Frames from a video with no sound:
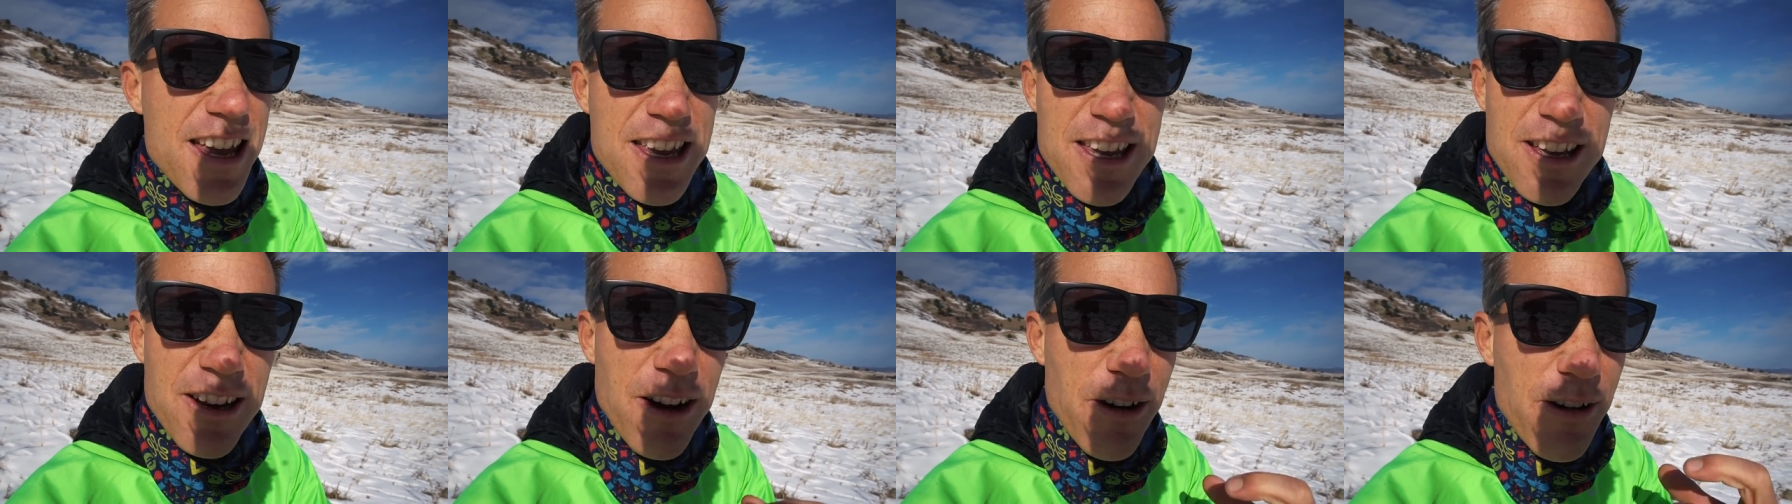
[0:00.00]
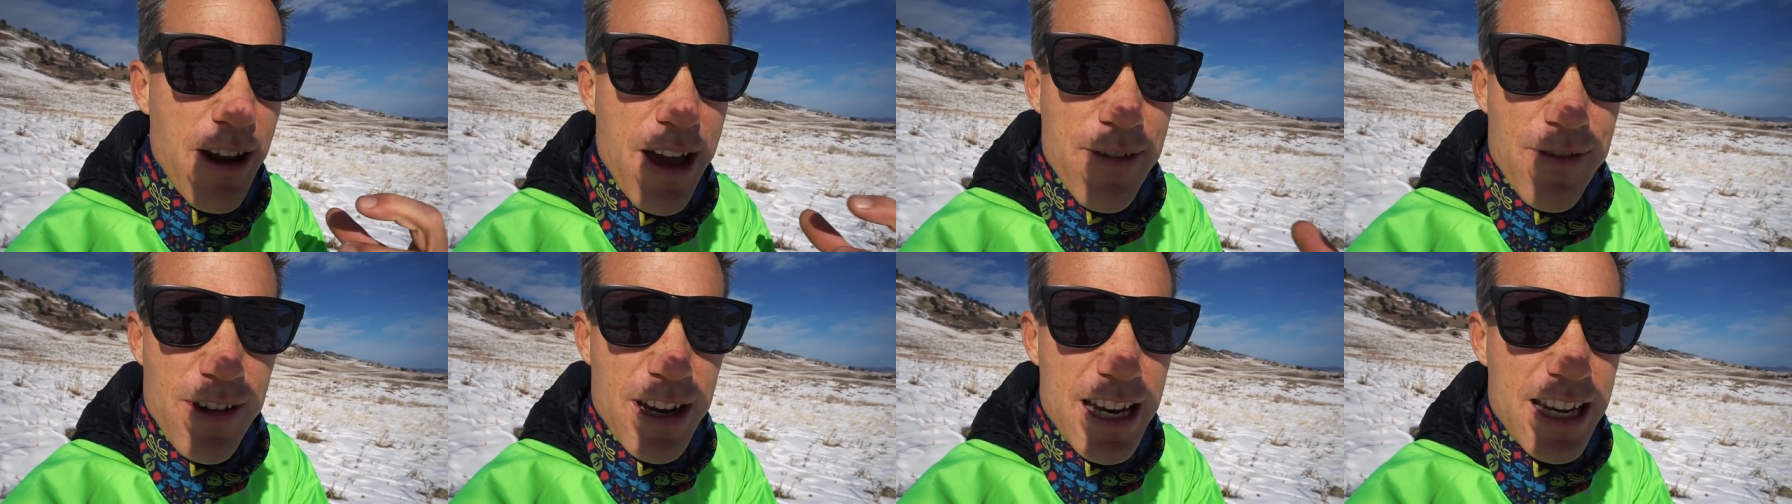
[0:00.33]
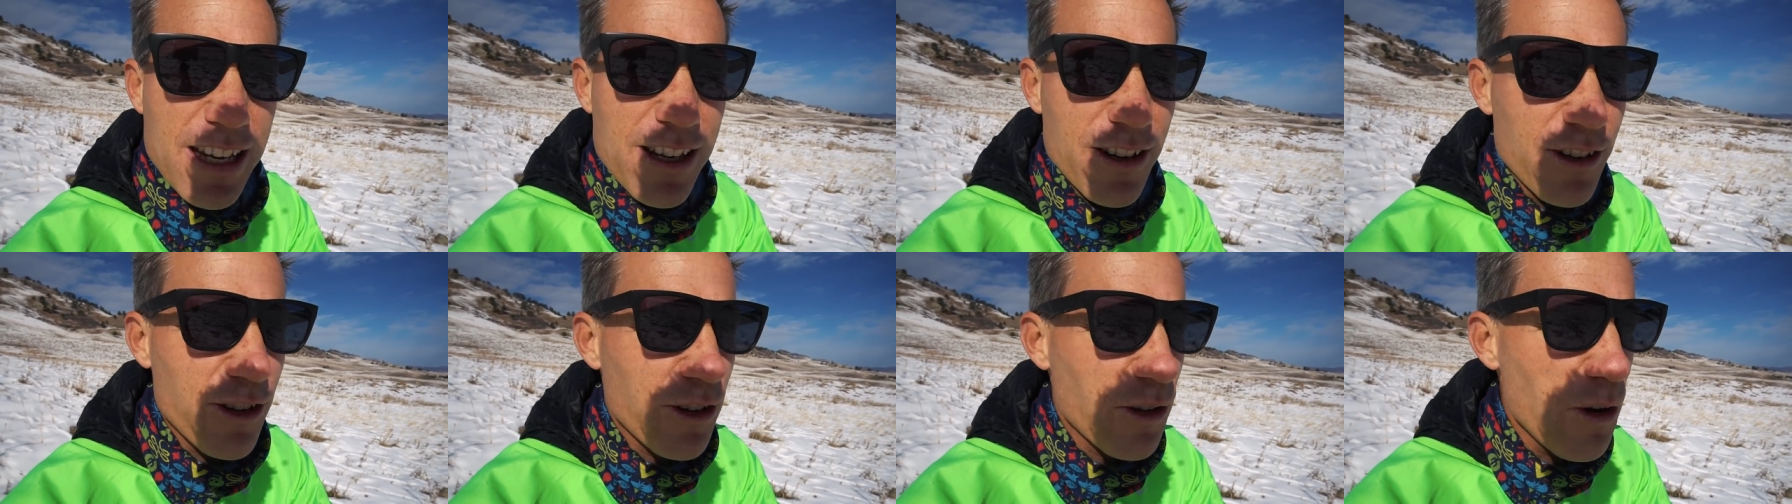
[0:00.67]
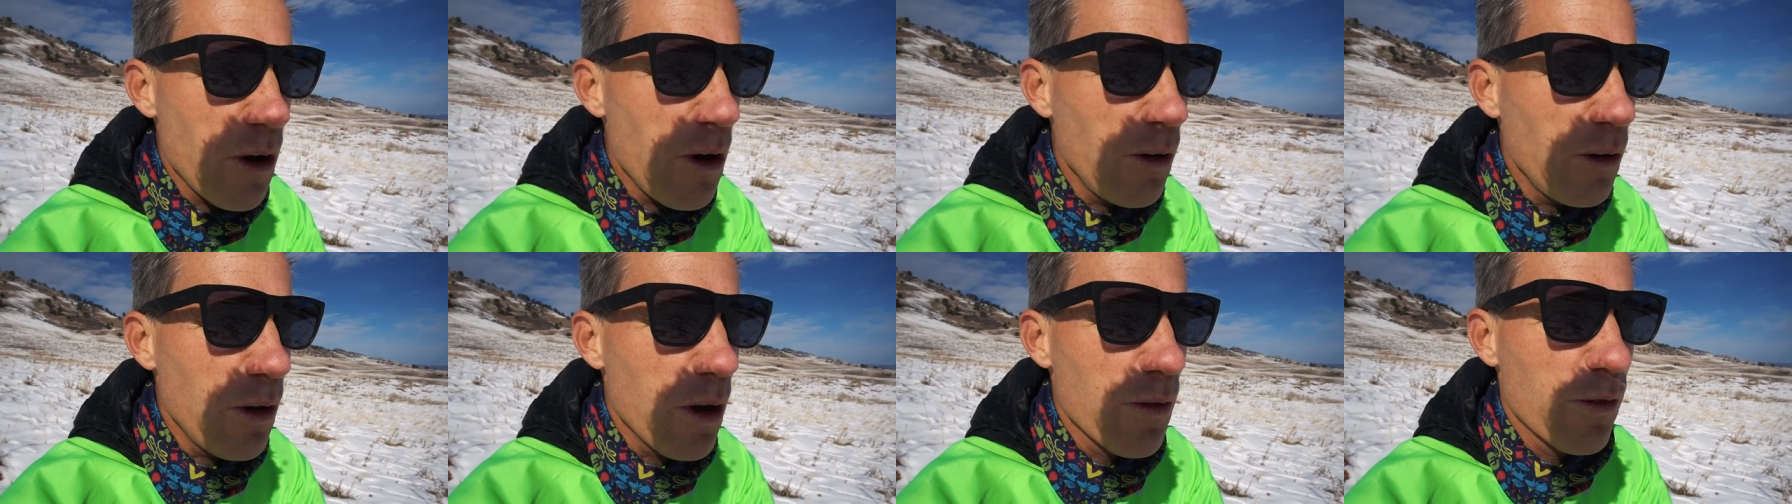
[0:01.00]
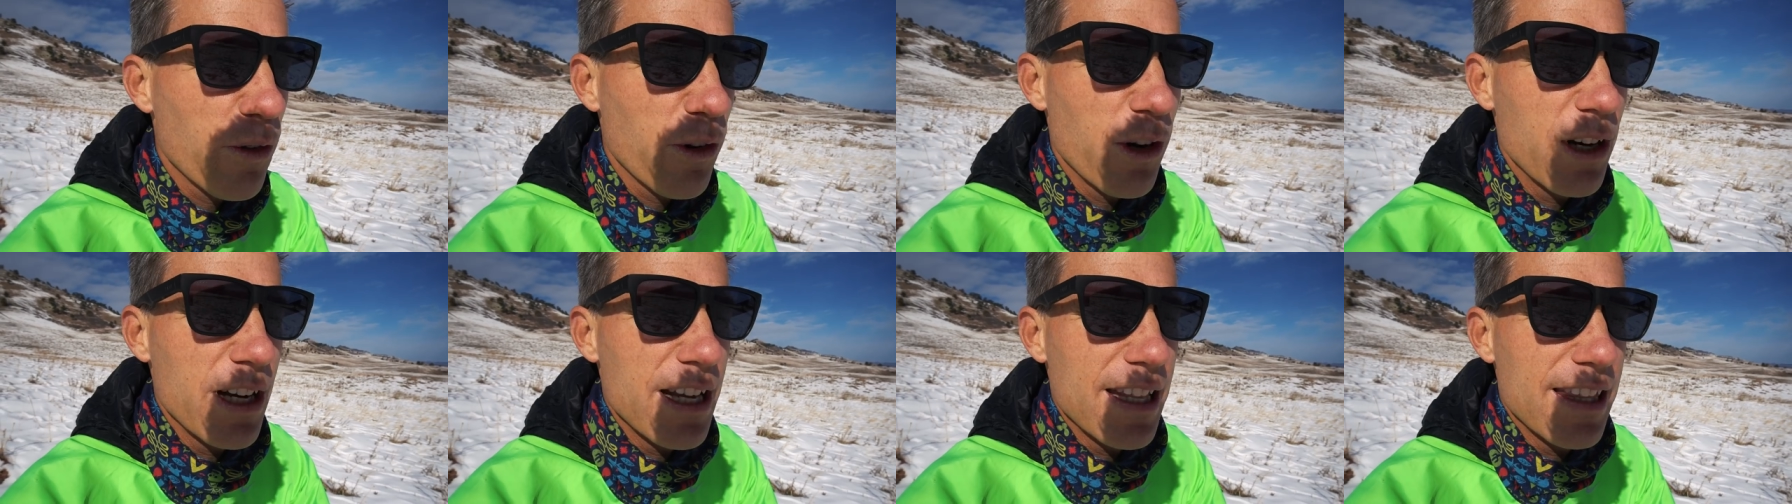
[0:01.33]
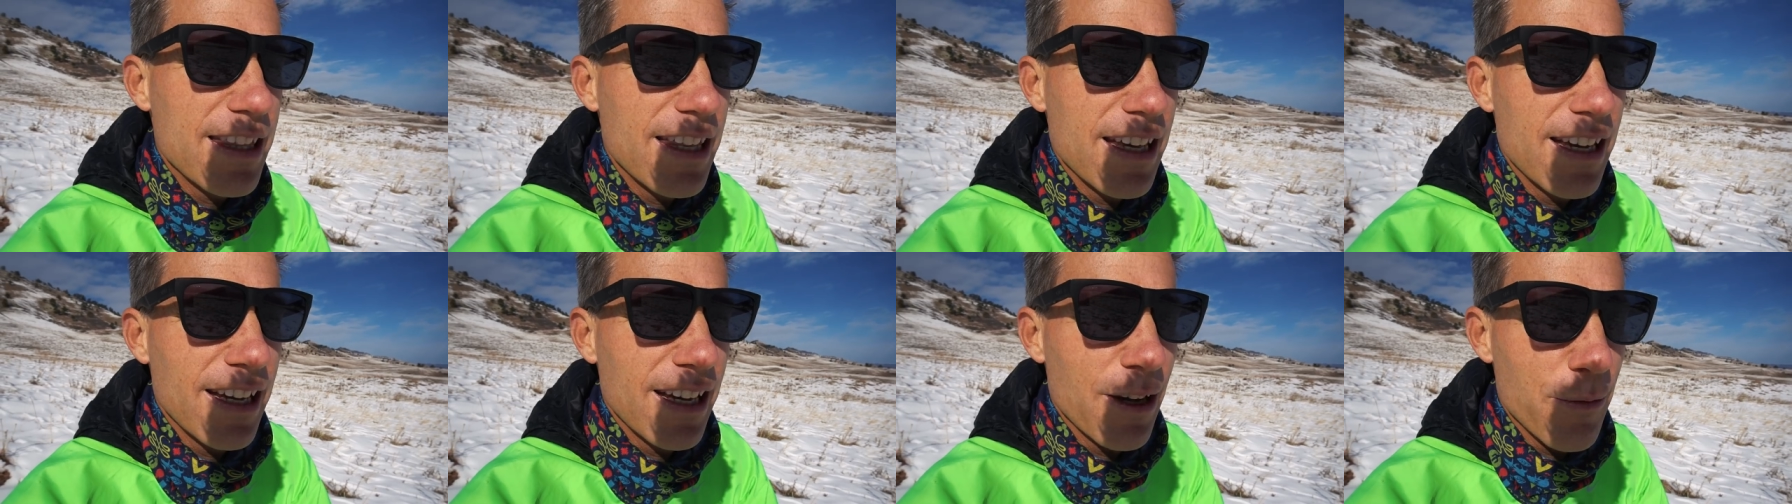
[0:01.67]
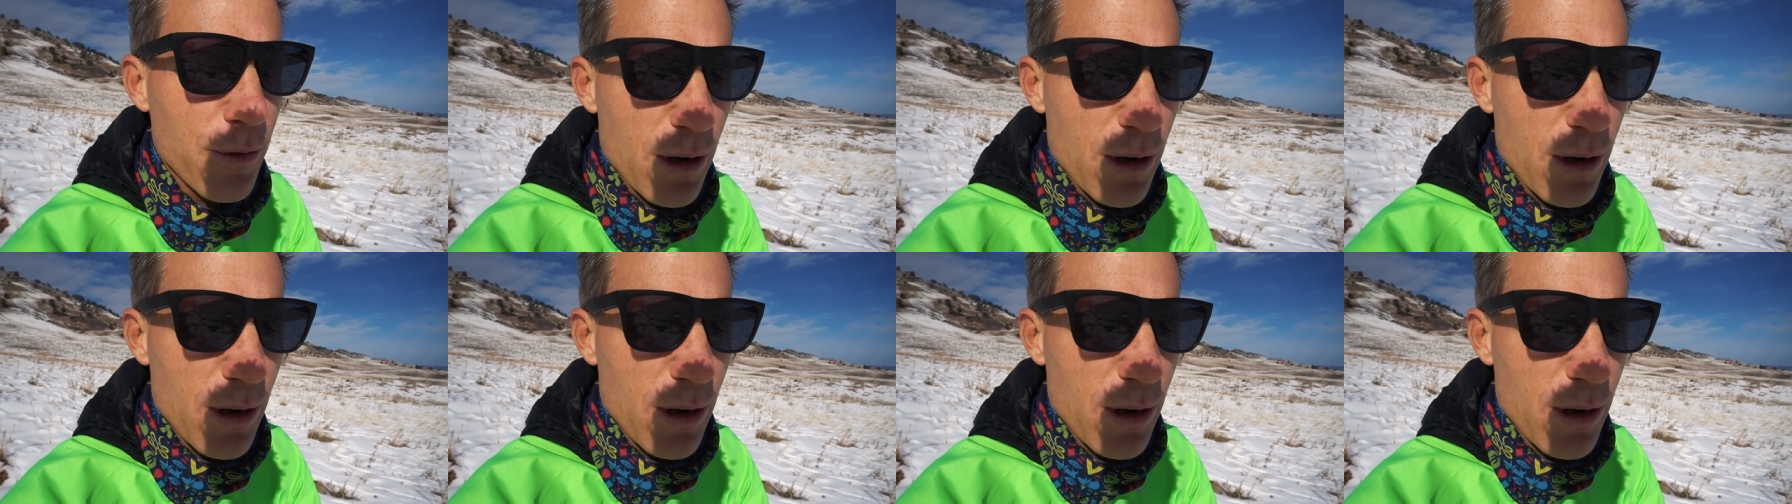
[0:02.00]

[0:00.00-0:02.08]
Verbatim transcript: you don't have any control over anything.